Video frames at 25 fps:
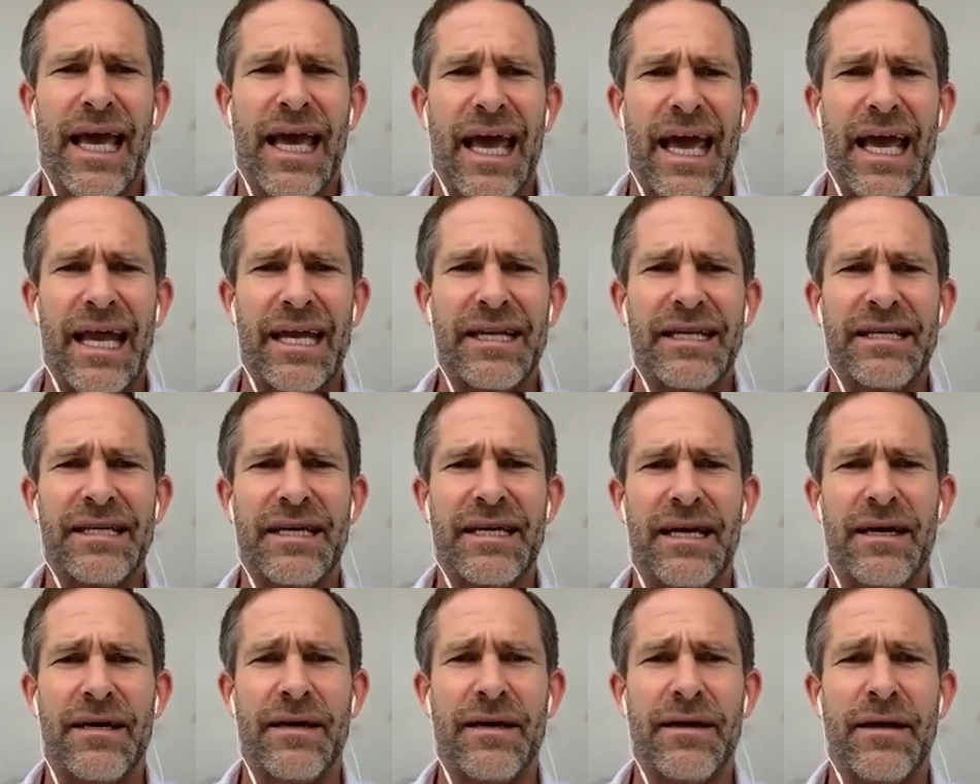and
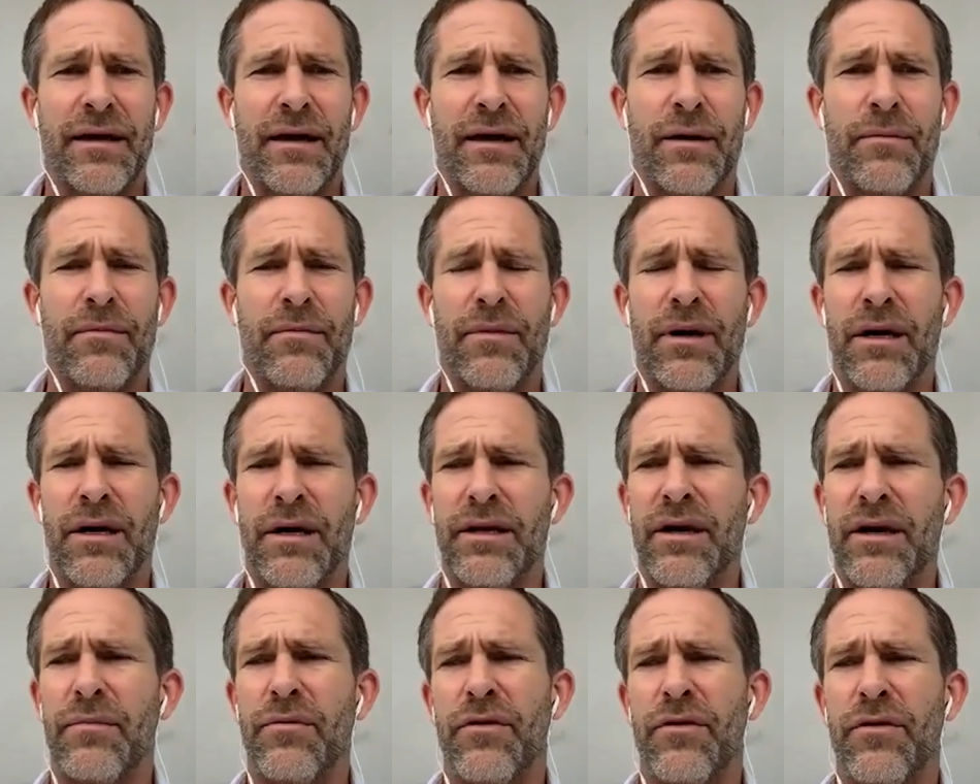a
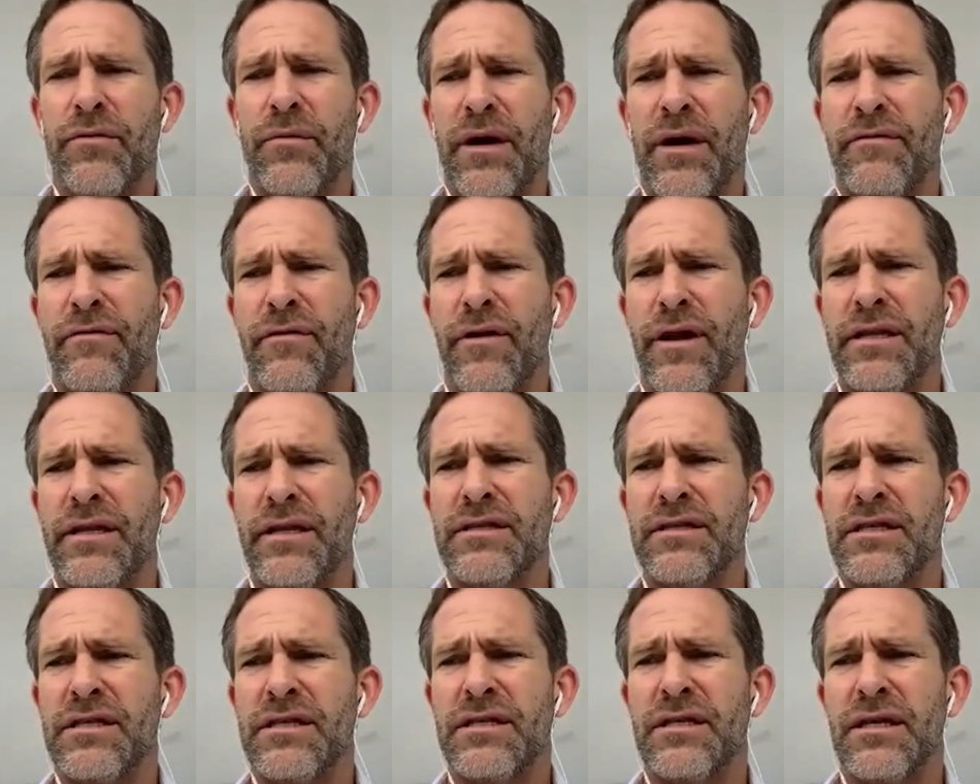number of my
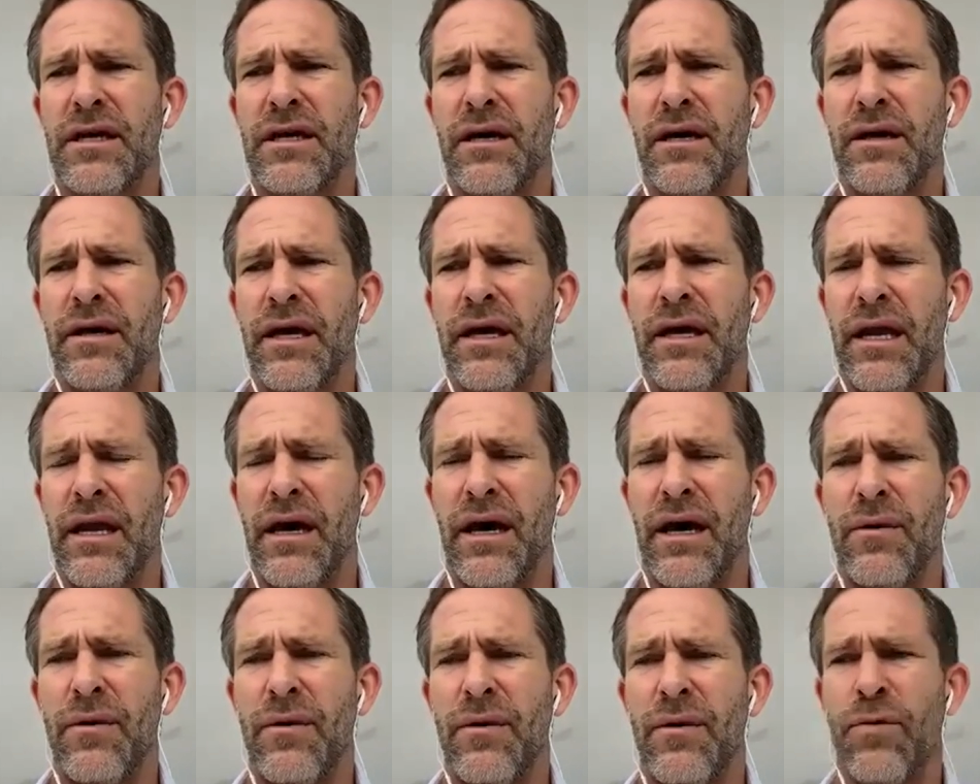friends and
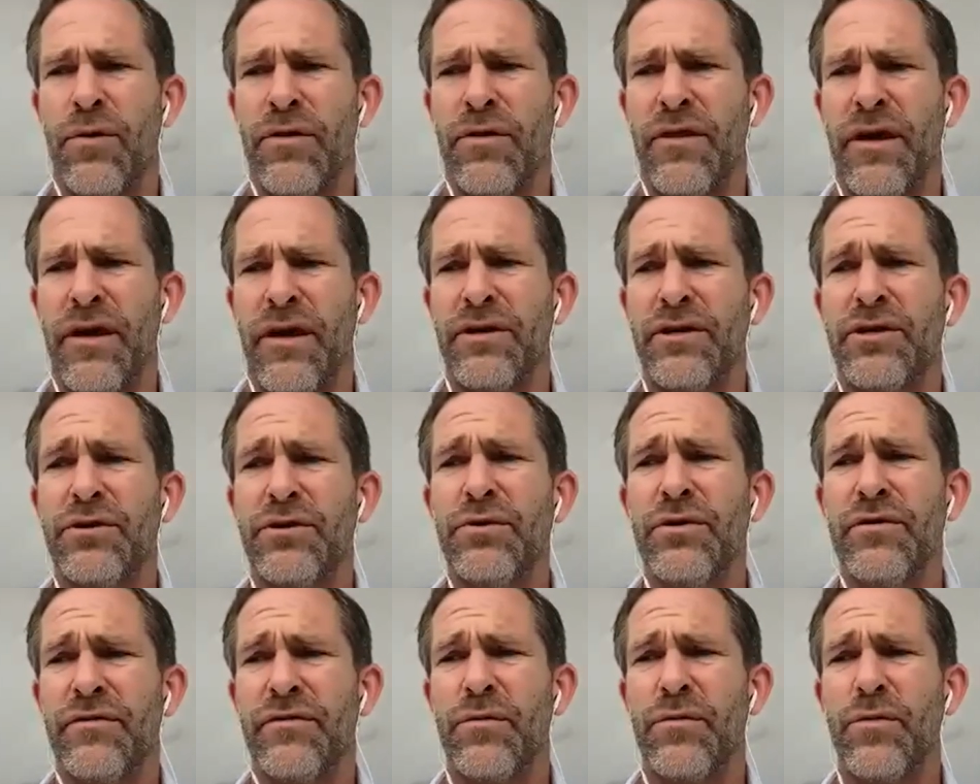I were there, and
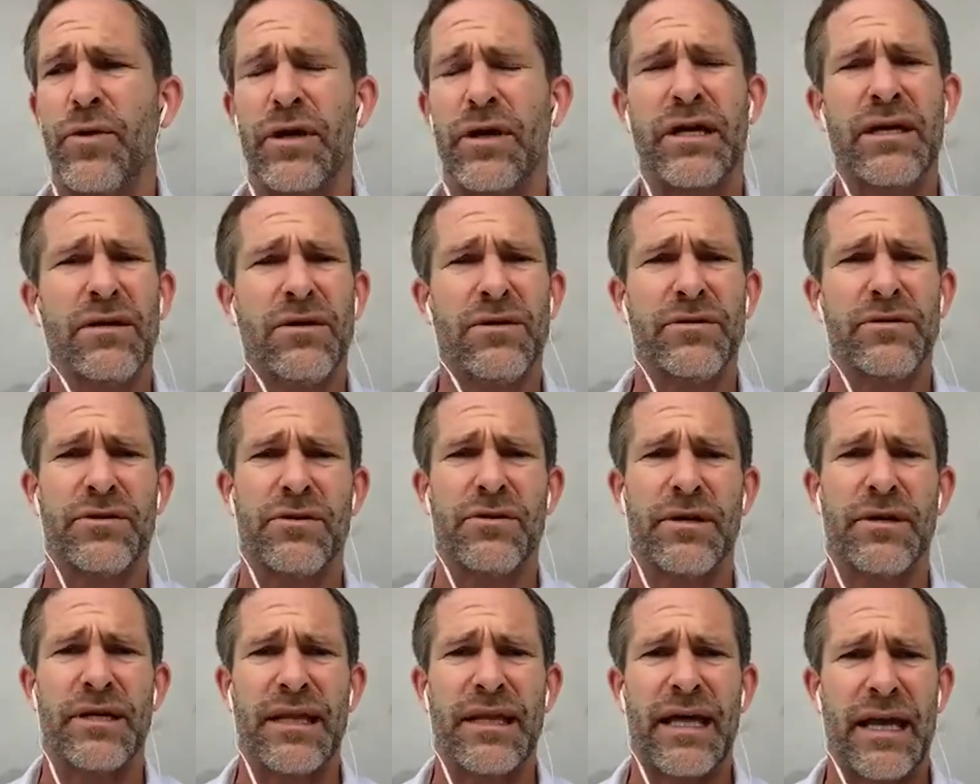2 of them were killed
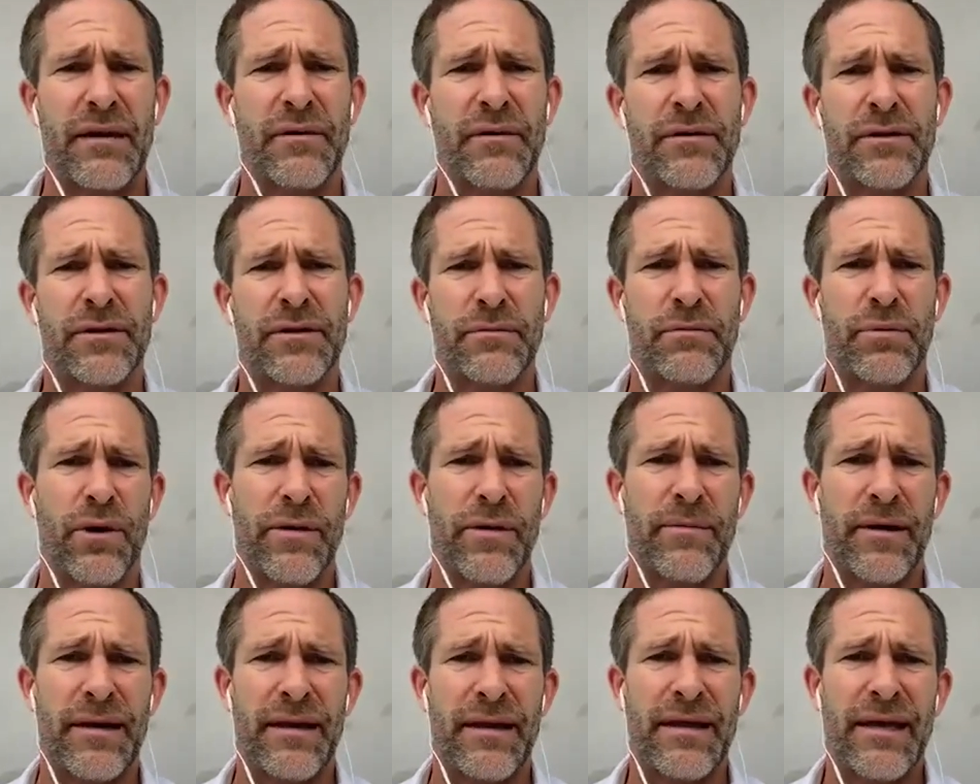during that
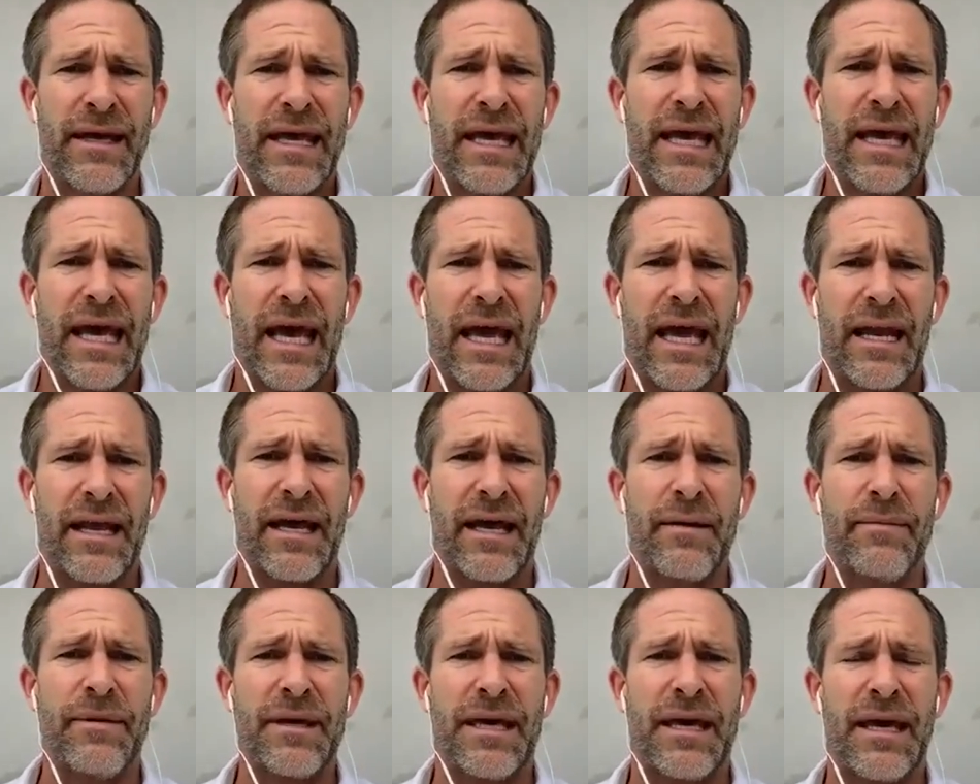deployment. And
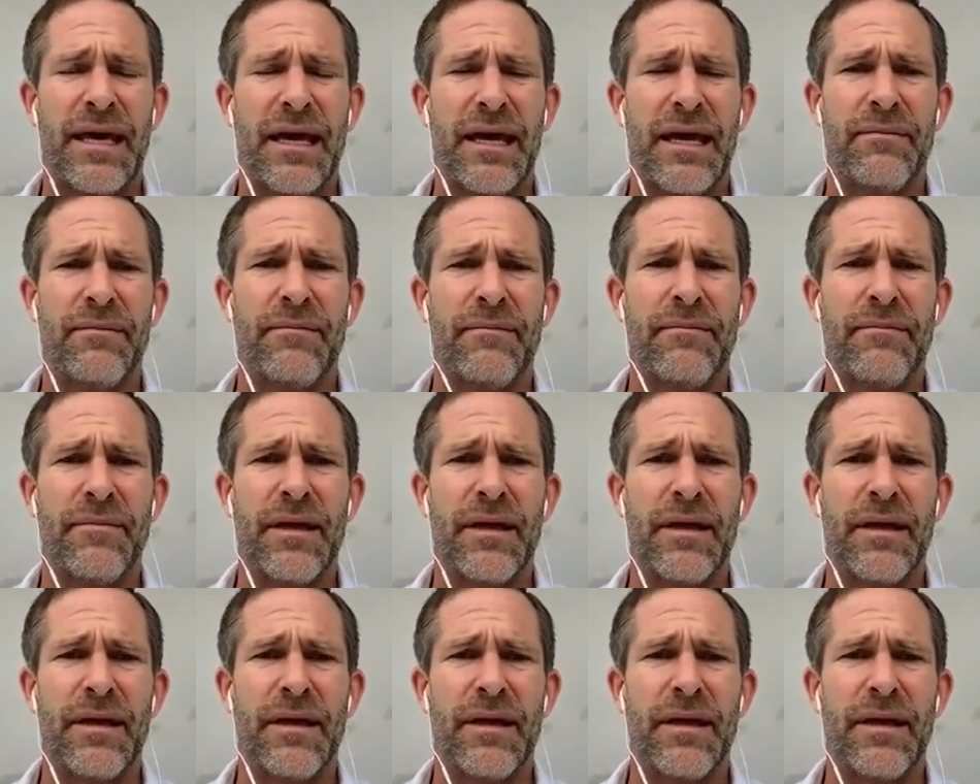I became